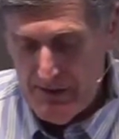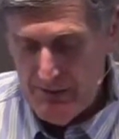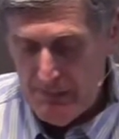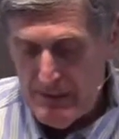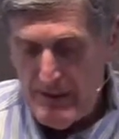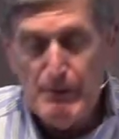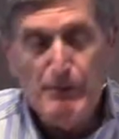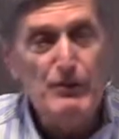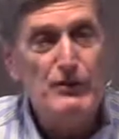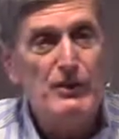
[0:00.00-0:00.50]
but
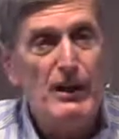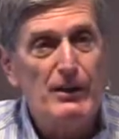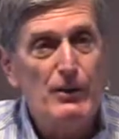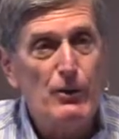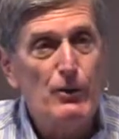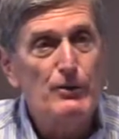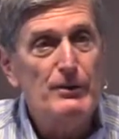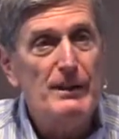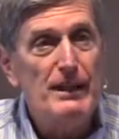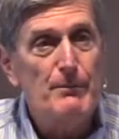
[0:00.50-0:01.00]
he was not
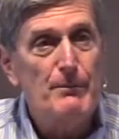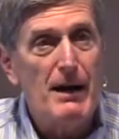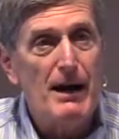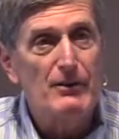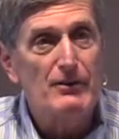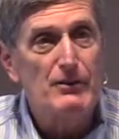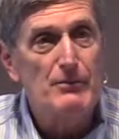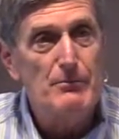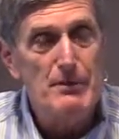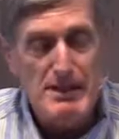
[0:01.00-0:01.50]
only
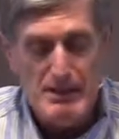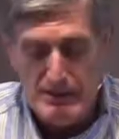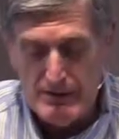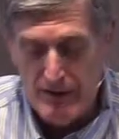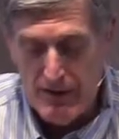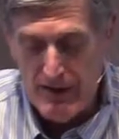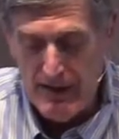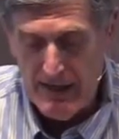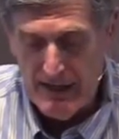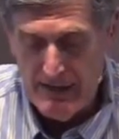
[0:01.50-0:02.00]
about to meet
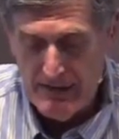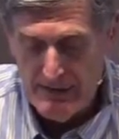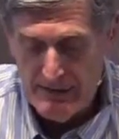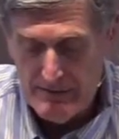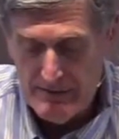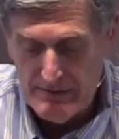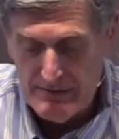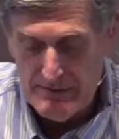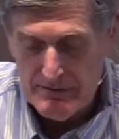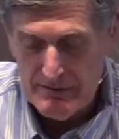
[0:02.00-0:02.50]
God,
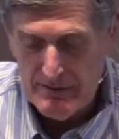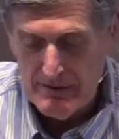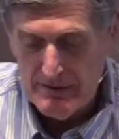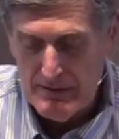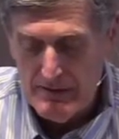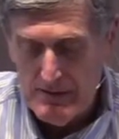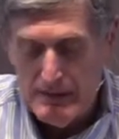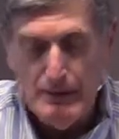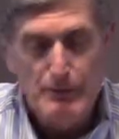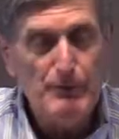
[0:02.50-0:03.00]

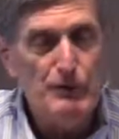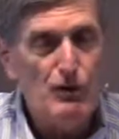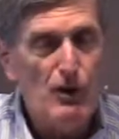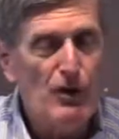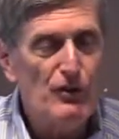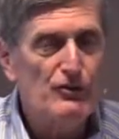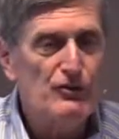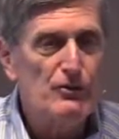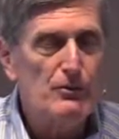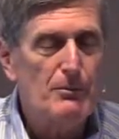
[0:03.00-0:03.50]
he was
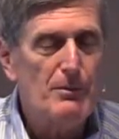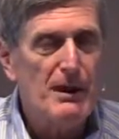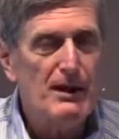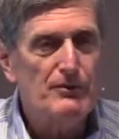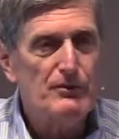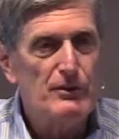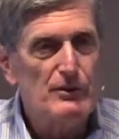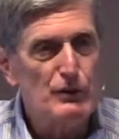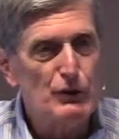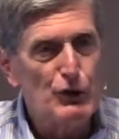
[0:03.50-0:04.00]
also
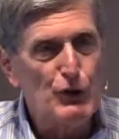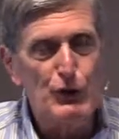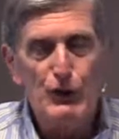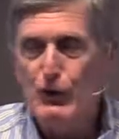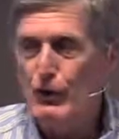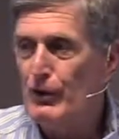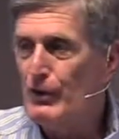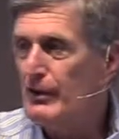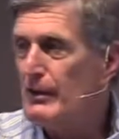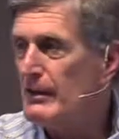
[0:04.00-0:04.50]
about to
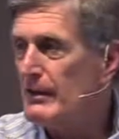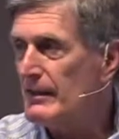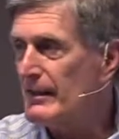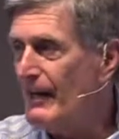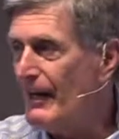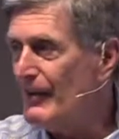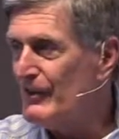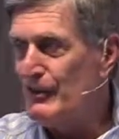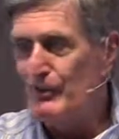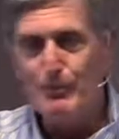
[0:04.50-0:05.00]
learn
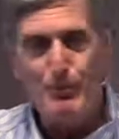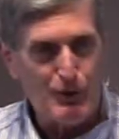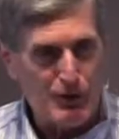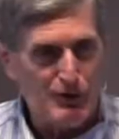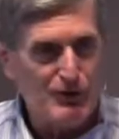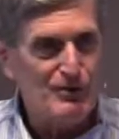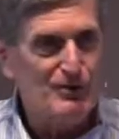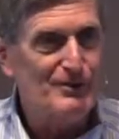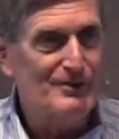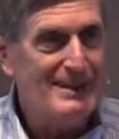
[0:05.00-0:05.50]
God's
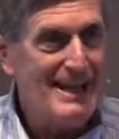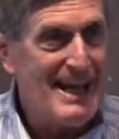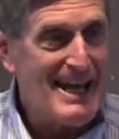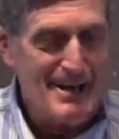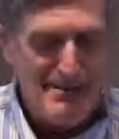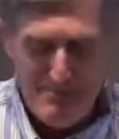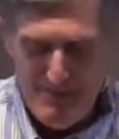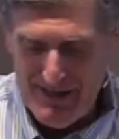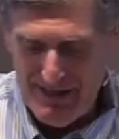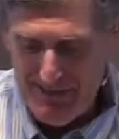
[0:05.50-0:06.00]
personal
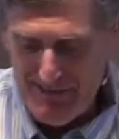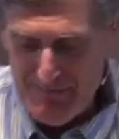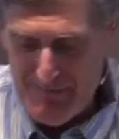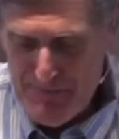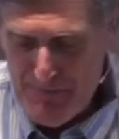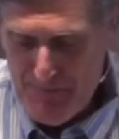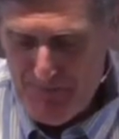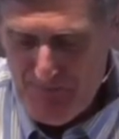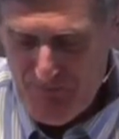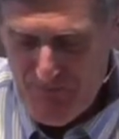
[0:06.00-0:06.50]
name.
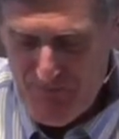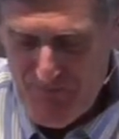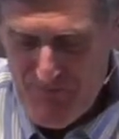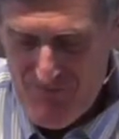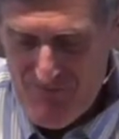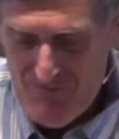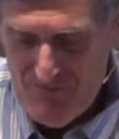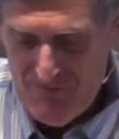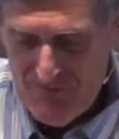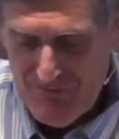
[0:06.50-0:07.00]

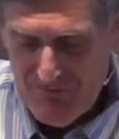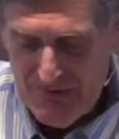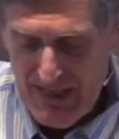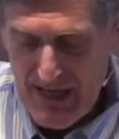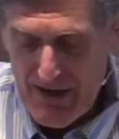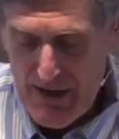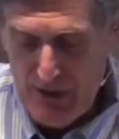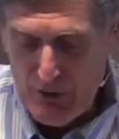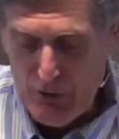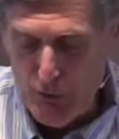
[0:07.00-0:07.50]

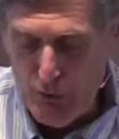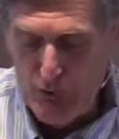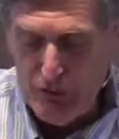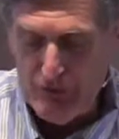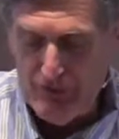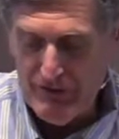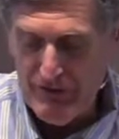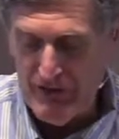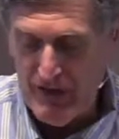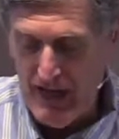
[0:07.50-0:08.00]
Out of the corner
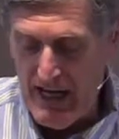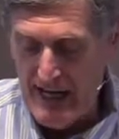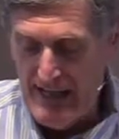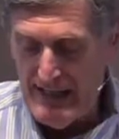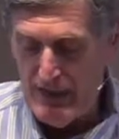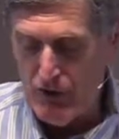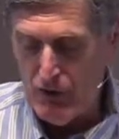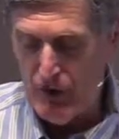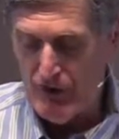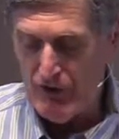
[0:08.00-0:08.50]
of his eye,
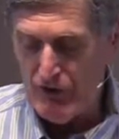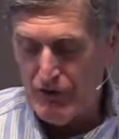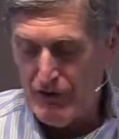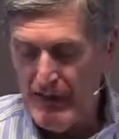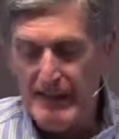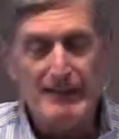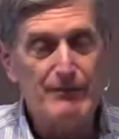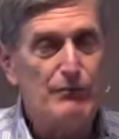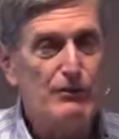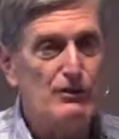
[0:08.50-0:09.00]
he caught
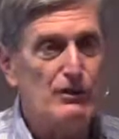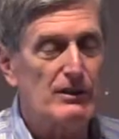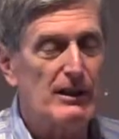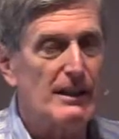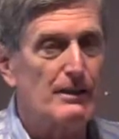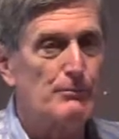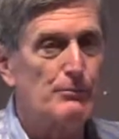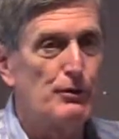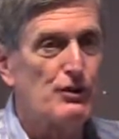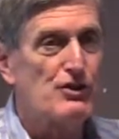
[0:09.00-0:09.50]
sight of what looked like
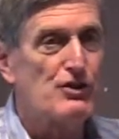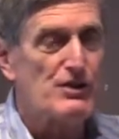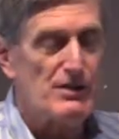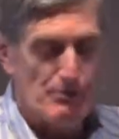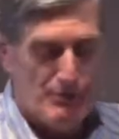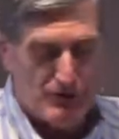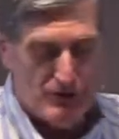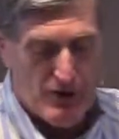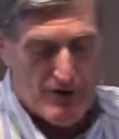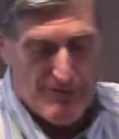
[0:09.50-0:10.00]
a bush that
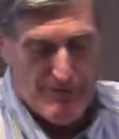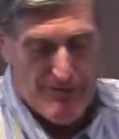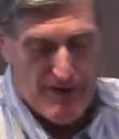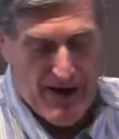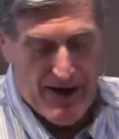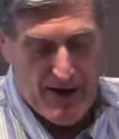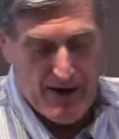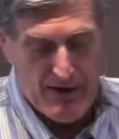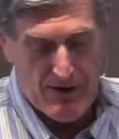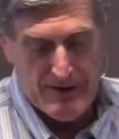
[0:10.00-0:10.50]
was on
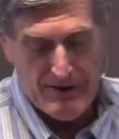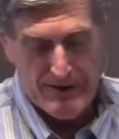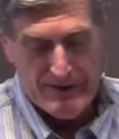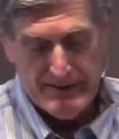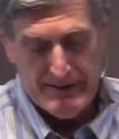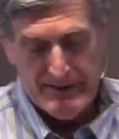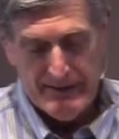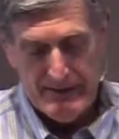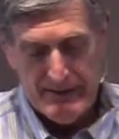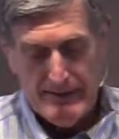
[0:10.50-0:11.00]
fire.
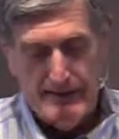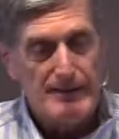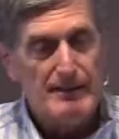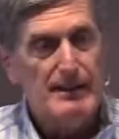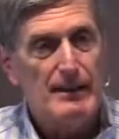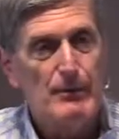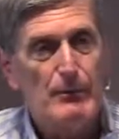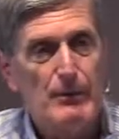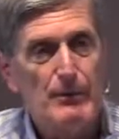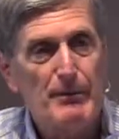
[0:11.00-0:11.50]

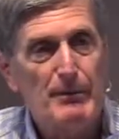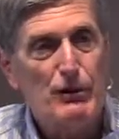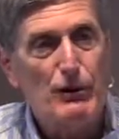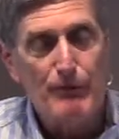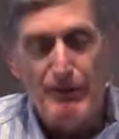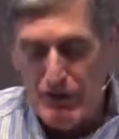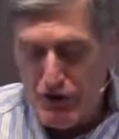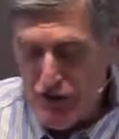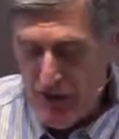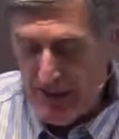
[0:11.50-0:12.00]
And we went
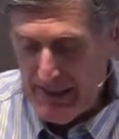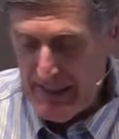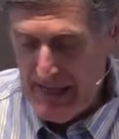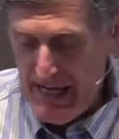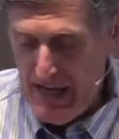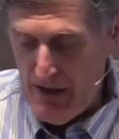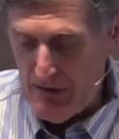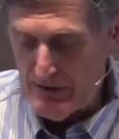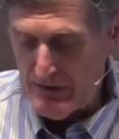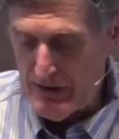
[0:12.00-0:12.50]
over to check it
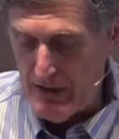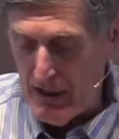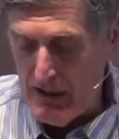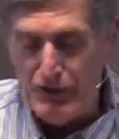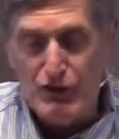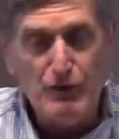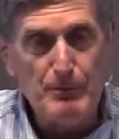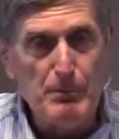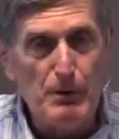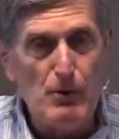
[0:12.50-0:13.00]
out.
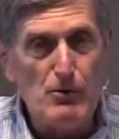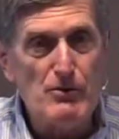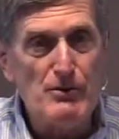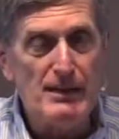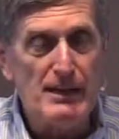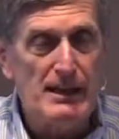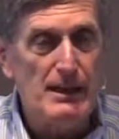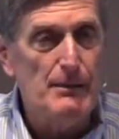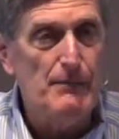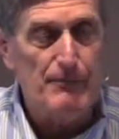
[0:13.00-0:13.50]
God spoke
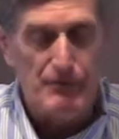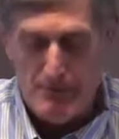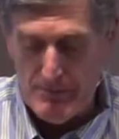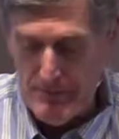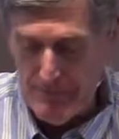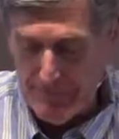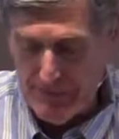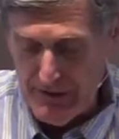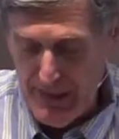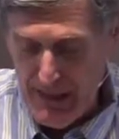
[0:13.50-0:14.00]
to him from
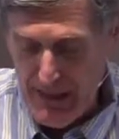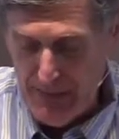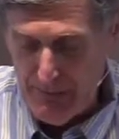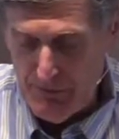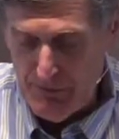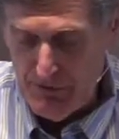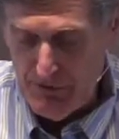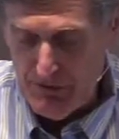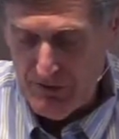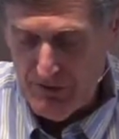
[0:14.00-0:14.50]
the
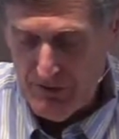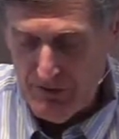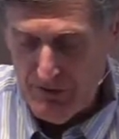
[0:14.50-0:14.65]
flames.